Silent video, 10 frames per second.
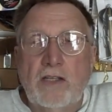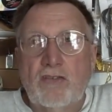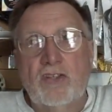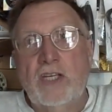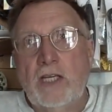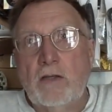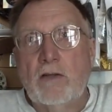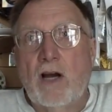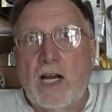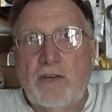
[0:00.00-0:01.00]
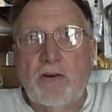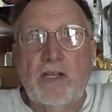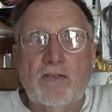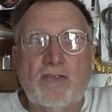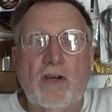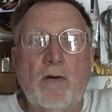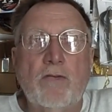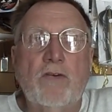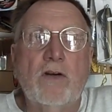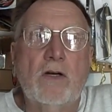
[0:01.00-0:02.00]
this heat. Hydrate
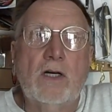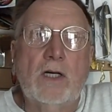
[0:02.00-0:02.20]
yourself.